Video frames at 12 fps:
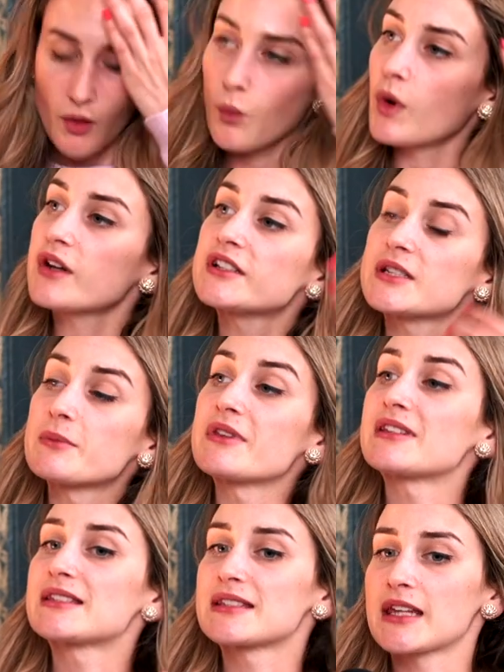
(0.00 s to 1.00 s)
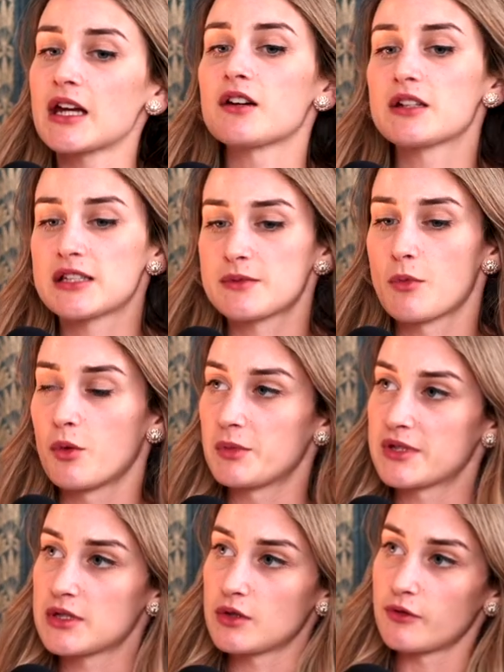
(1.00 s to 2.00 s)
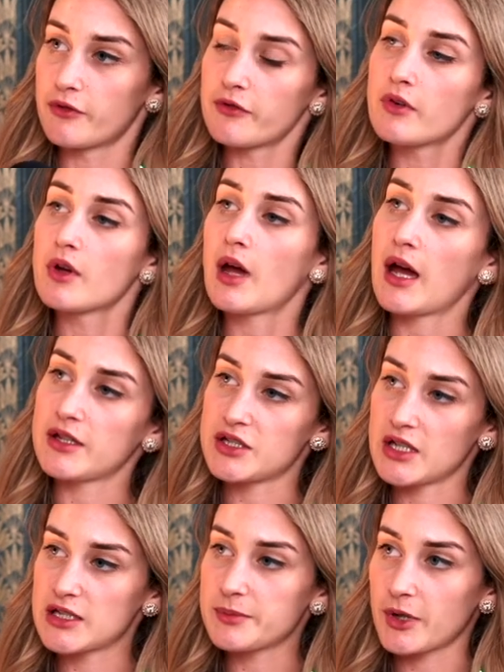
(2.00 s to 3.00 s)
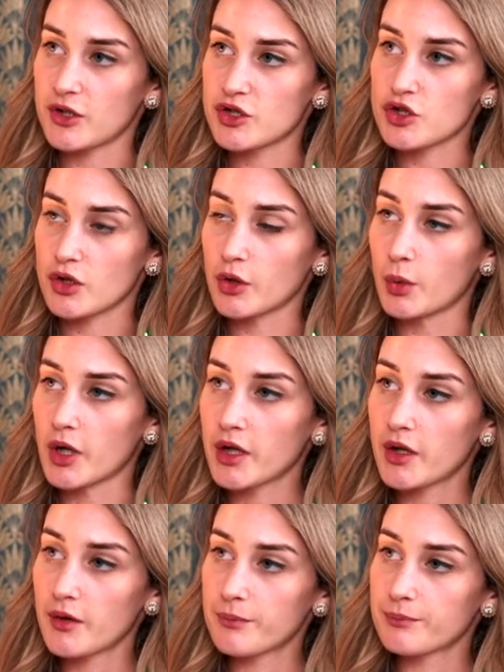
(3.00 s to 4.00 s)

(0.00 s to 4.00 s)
what are some of the scariest moments you've had to experience during work